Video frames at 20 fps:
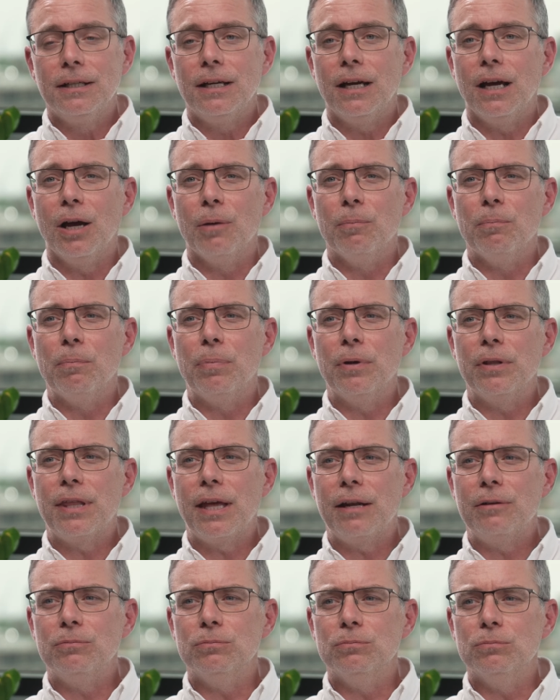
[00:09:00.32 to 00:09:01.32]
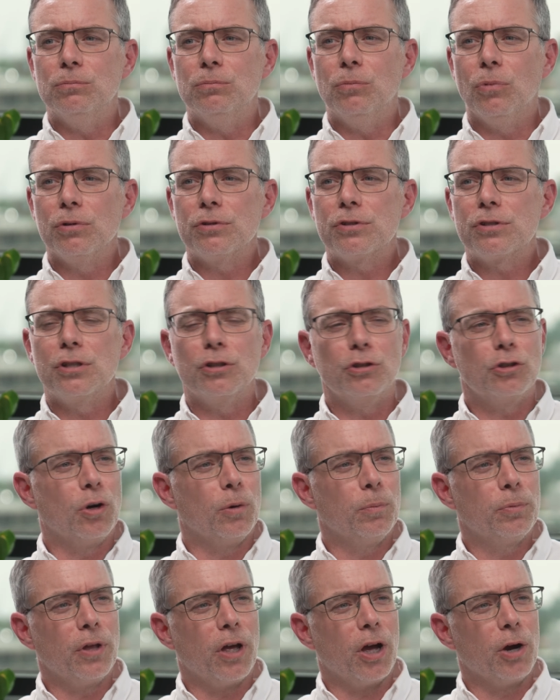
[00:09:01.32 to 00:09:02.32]
But then what's the
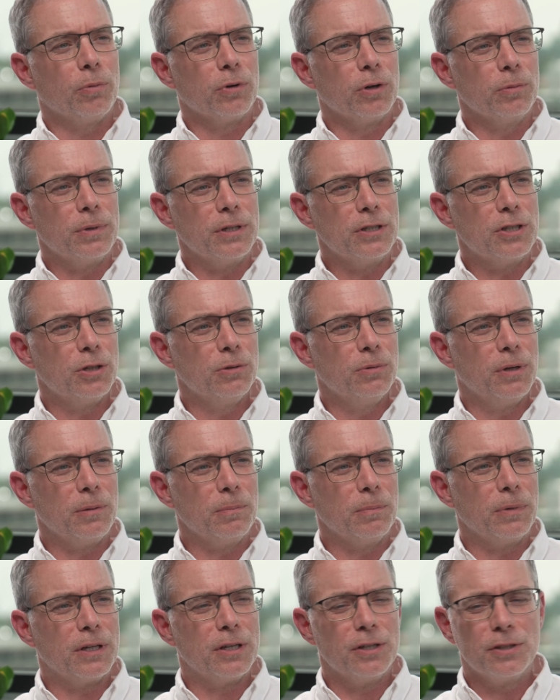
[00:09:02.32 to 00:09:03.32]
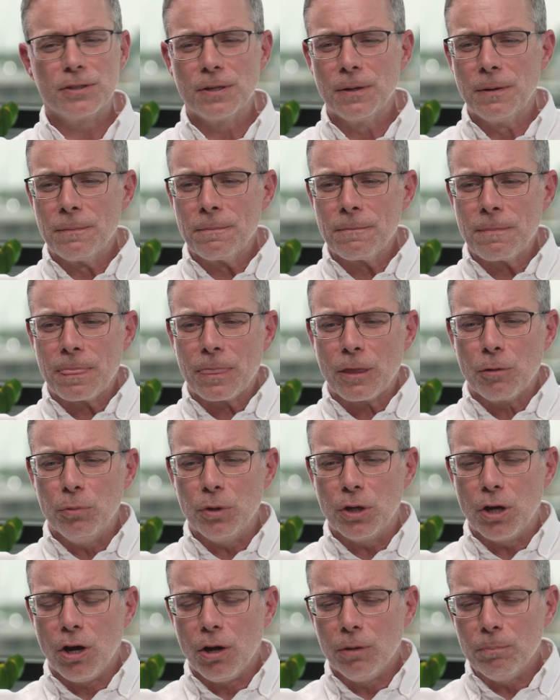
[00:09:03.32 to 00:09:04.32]
job that I want to be doing? Because we
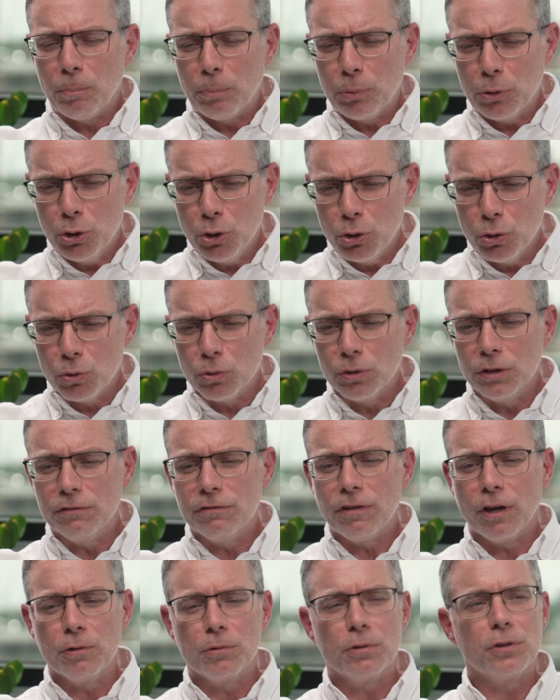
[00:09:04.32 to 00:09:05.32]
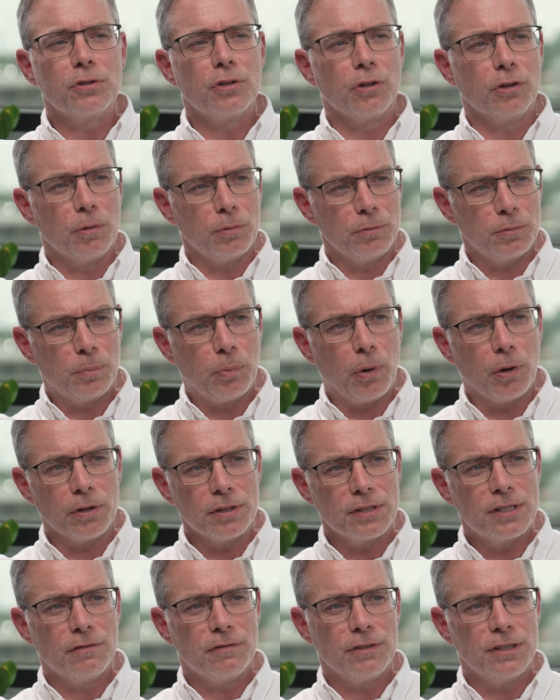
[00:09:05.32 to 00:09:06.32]
can't purely focus on those
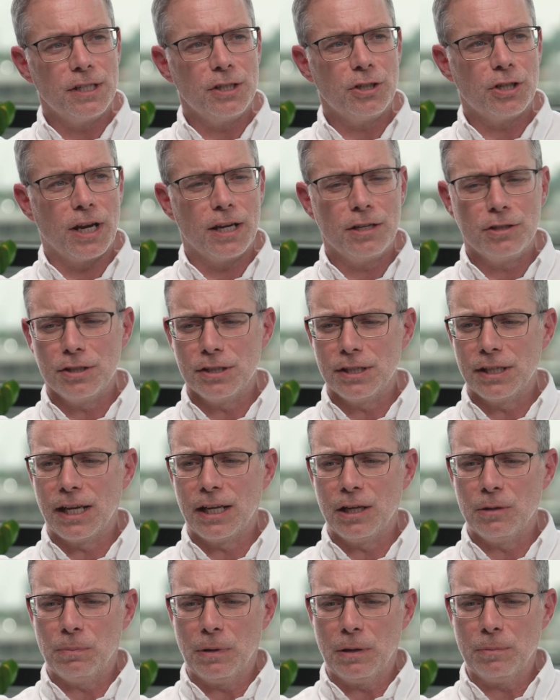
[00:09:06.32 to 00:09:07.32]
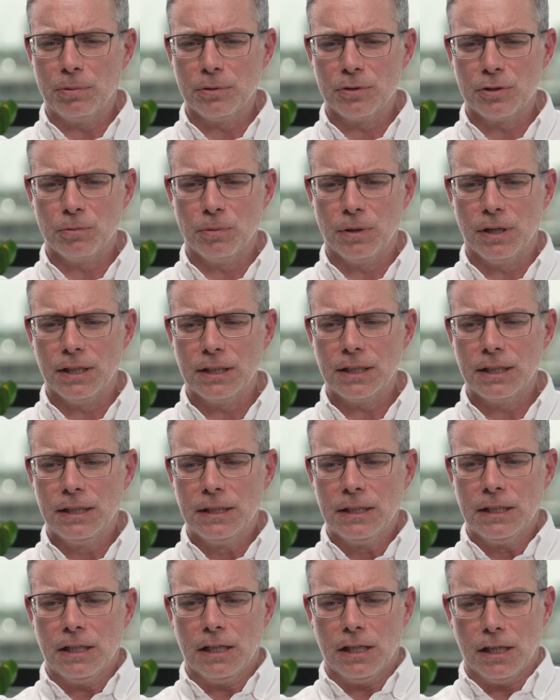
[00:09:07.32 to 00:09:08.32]
productivity changes and getting people to work
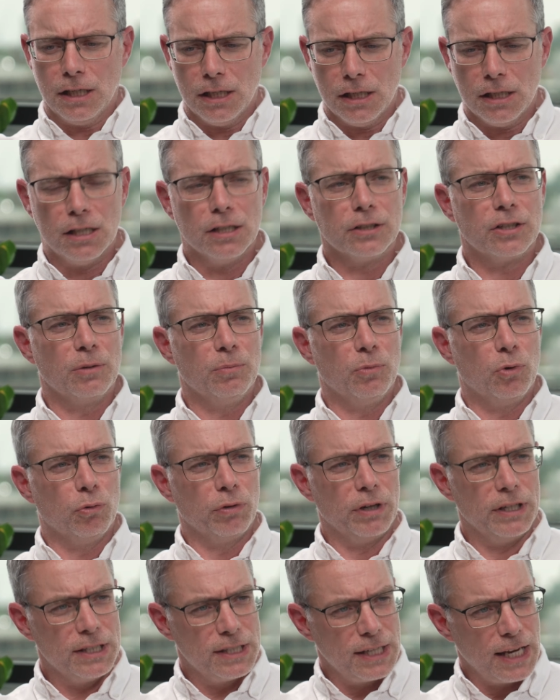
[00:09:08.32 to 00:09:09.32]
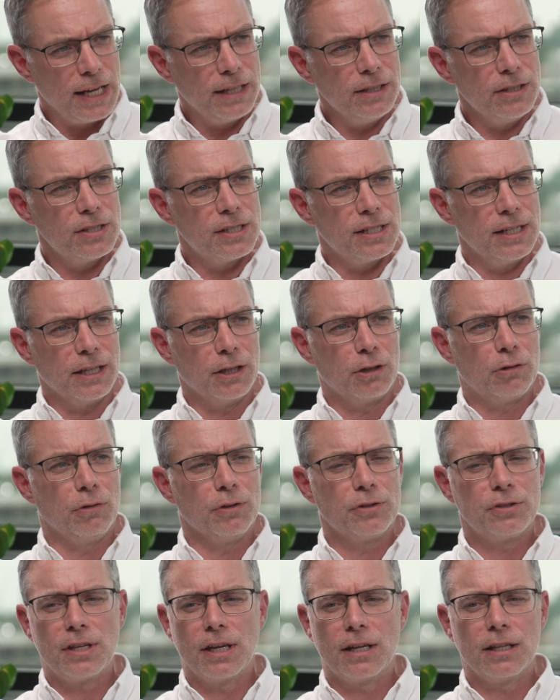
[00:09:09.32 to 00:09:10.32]
harder, more intensely
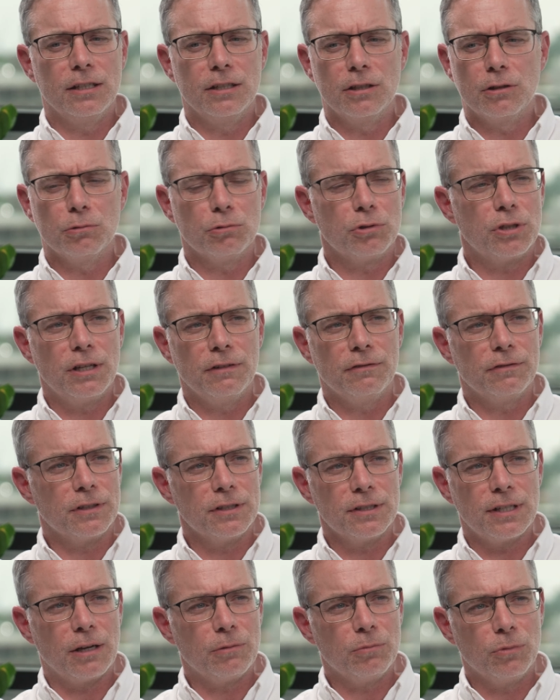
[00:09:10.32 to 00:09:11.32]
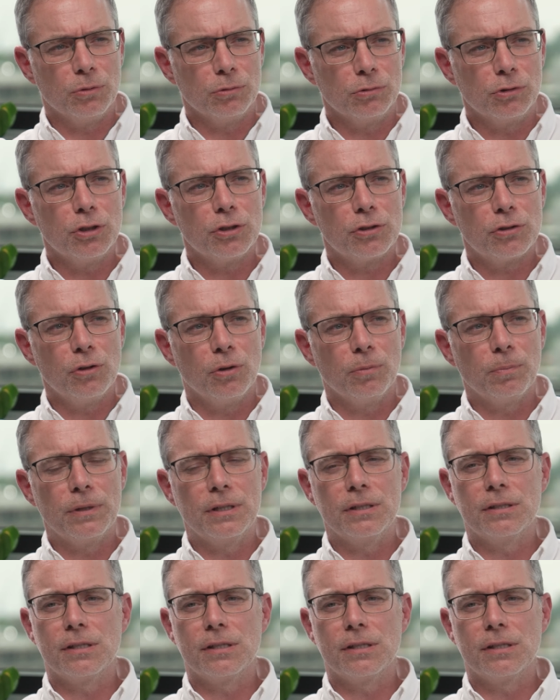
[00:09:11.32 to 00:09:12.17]
across their clinical shift, because that will just not be